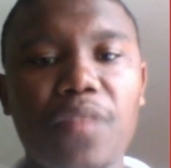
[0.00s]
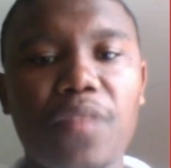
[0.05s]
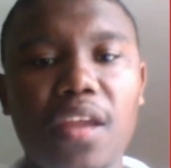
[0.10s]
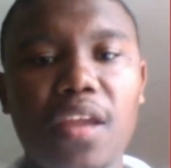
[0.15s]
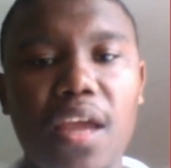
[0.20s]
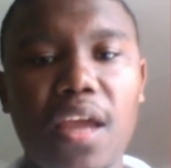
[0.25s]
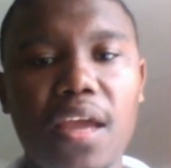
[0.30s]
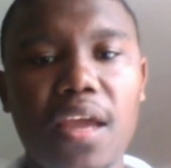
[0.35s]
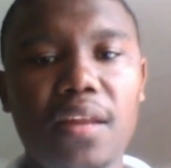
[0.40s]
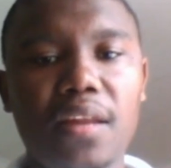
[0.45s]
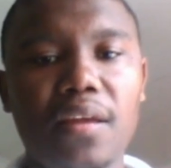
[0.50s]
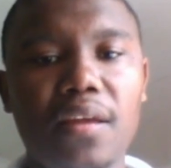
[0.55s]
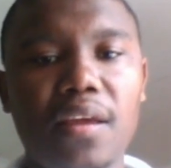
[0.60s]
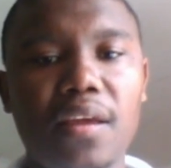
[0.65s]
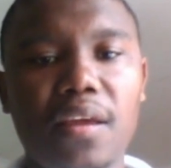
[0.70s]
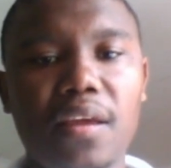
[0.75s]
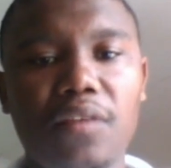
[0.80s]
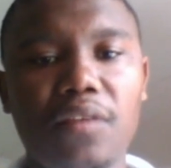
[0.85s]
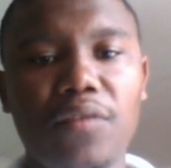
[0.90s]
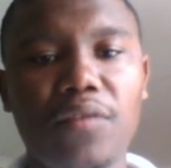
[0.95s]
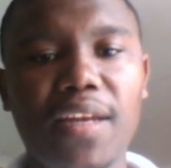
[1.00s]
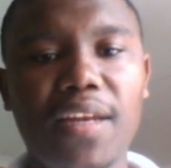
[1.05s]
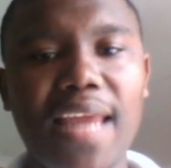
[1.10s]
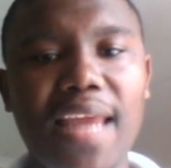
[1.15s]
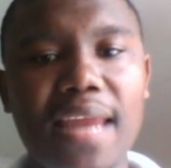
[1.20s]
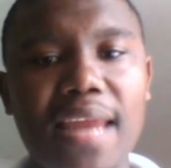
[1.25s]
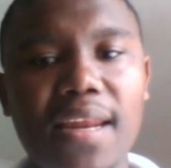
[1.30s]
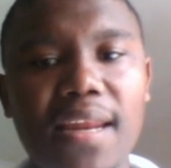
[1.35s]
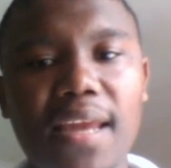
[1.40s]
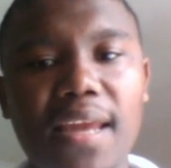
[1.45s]
and really
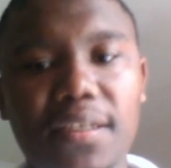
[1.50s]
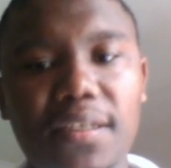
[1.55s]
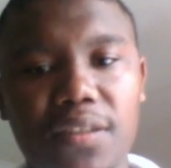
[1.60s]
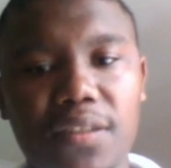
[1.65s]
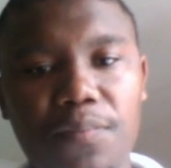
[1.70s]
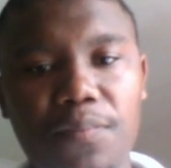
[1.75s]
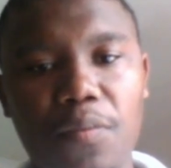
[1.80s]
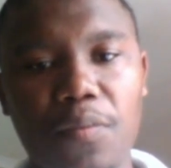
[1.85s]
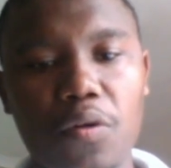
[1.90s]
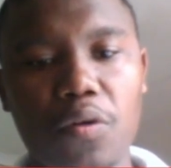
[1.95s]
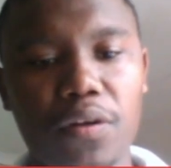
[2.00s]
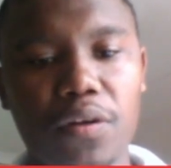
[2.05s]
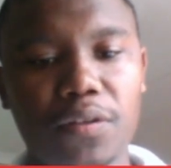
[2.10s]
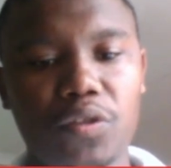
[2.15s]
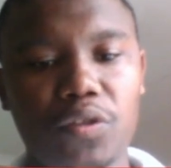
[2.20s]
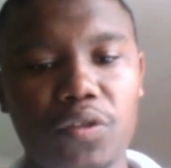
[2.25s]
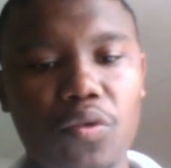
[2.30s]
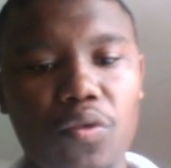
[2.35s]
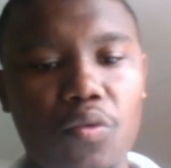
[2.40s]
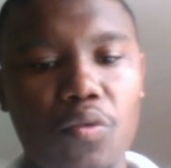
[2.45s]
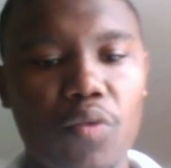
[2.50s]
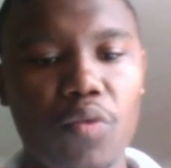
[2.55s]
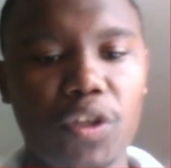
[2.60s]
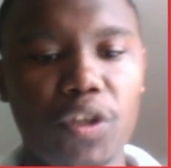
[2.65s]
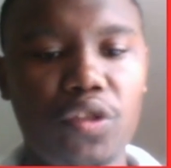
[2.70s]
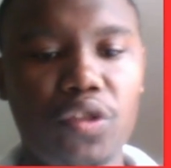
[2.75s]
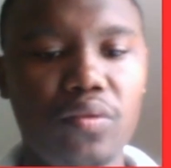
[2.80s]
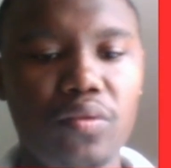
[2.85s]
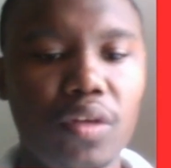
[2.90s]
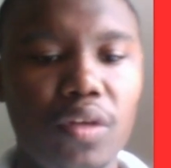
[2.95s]
analyze the board. So what
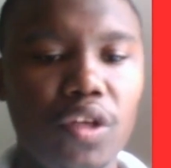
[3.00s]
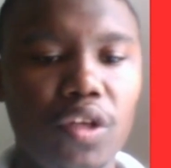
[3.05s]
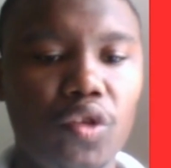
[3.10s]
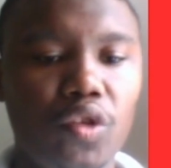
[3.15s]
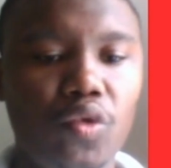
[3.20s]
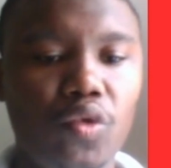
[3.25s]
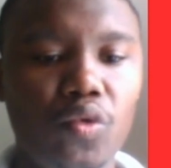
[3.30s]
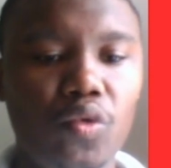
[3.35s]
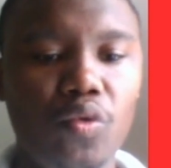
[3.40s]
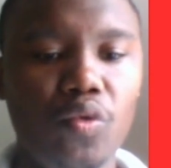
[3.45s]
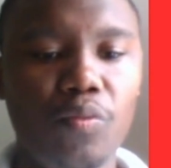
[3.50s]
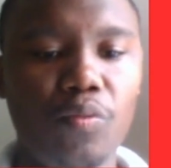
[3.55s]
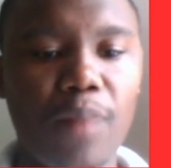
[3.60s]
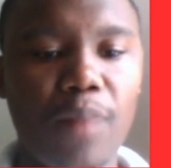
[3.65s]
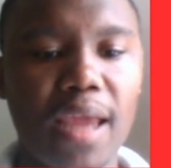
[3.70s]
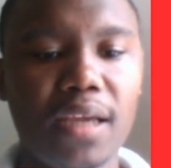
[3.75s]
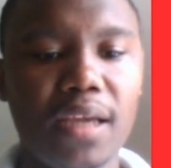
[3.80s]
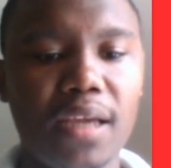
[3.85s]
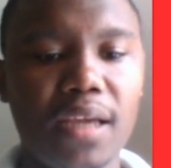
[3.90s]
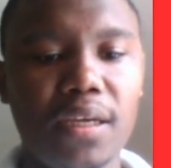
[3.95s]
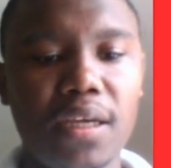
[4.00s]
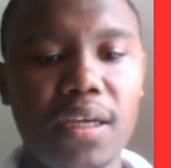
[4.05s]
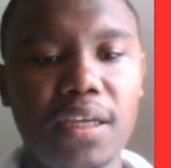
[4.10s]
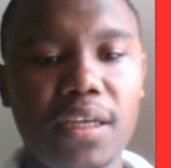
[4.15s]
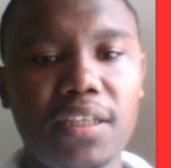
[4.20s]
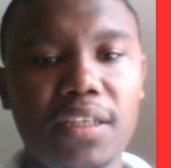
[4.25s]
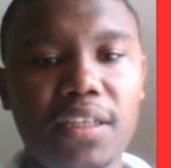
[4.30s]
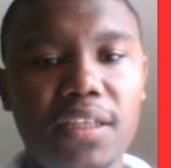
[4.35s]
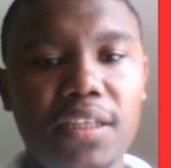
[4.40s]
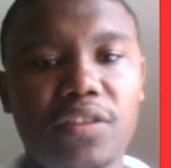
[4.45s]
you're gonna do, black
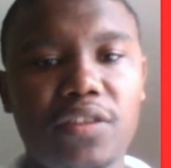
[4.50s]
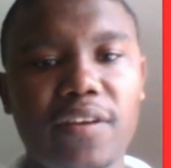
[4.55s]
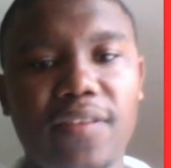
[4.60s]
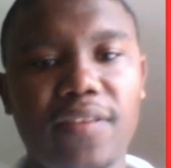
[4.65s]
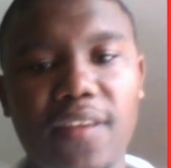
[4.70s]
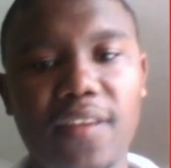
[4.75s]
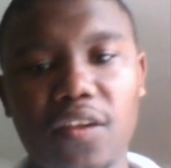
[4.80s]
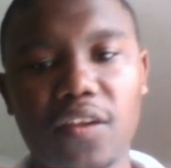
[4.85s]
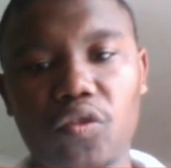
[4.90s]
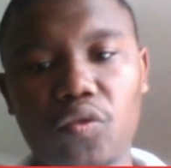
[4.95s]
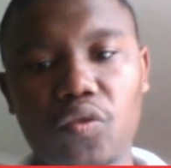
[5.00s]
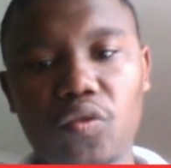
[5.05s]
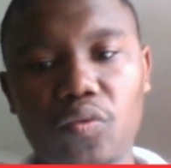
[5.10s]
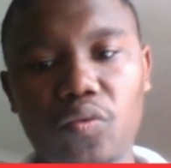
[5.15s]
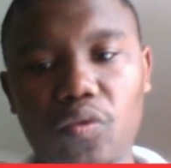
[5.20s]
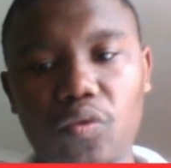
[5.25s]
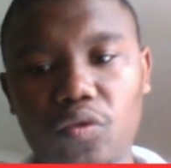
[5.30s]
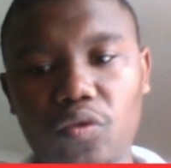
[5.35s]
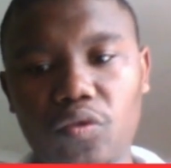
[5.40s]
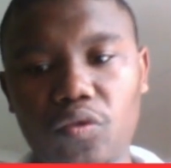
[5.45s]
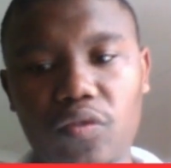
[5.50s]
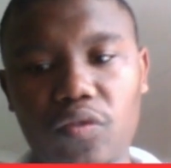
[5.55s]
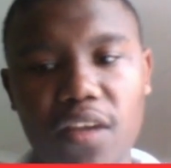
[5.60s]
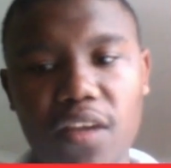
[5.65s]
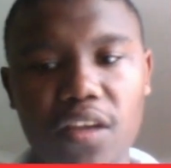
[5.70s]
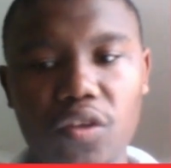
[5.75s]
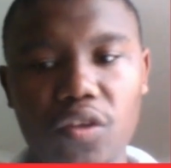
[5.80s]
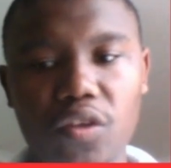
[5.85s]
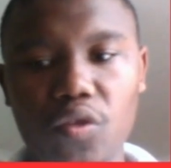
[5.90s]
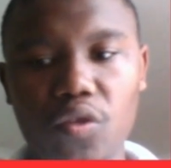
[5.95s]
is threatening to
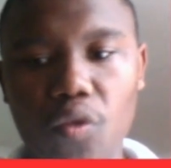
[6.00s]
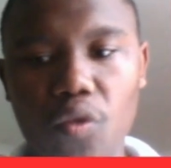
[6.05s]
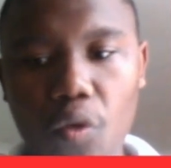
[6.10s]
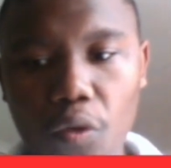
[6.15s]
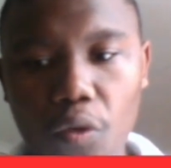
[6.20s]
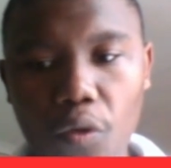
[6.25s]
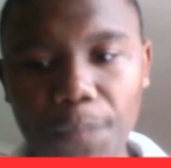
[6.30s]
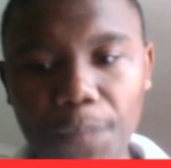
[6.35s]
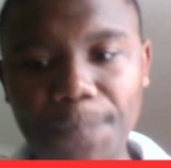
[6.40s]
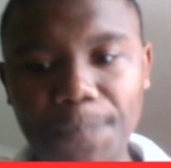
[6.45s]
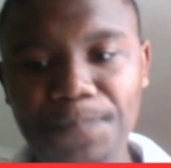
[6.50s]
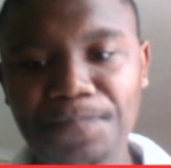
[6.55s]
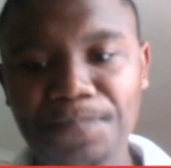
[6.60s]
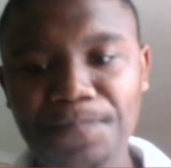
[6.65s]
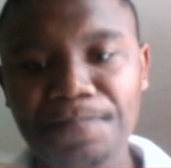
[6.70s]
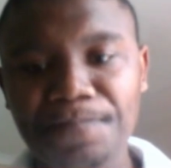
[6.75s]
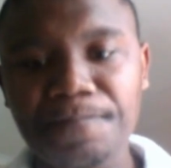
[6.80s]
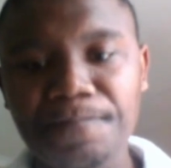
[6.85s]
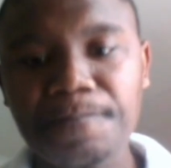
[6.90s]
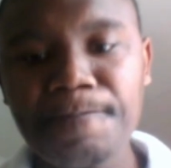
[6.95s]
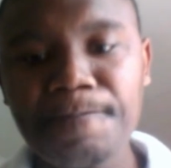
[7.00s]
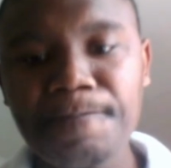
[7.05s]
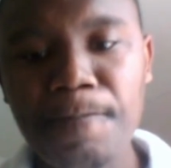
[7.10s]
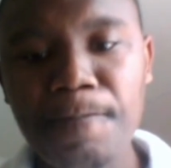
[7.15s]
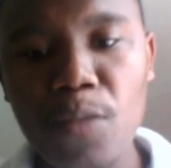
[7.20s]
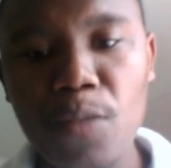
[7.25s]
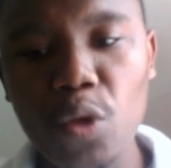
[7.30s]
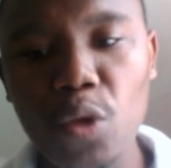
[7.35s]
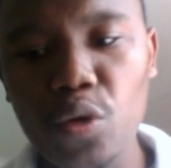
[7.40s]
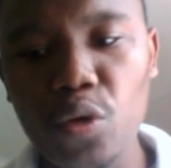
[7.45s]
take your
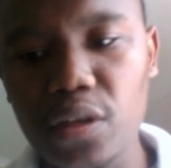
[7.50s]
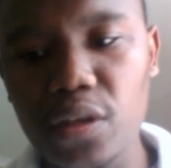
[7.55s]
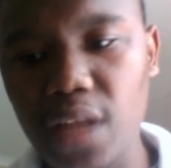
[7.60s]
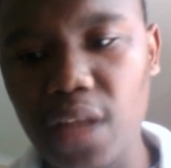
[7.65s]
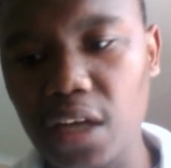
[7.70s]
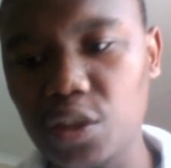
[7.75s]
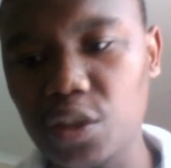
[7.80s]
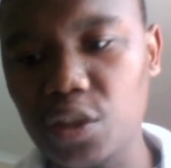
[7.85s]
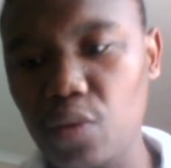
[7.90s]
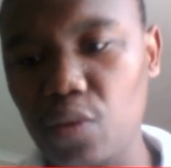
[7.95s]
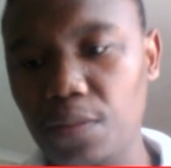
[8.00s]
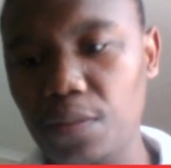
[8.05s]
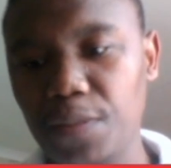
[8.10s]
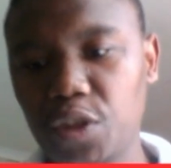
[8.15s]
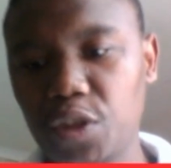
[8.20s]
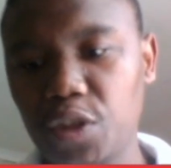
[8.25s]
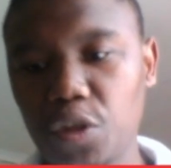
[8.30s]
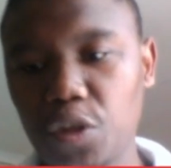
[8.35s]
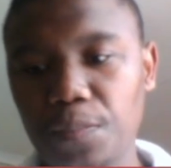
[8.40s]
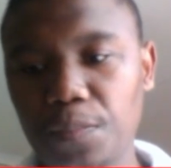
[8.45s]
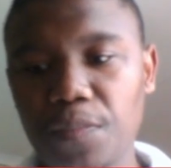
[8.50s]
dark square bishop.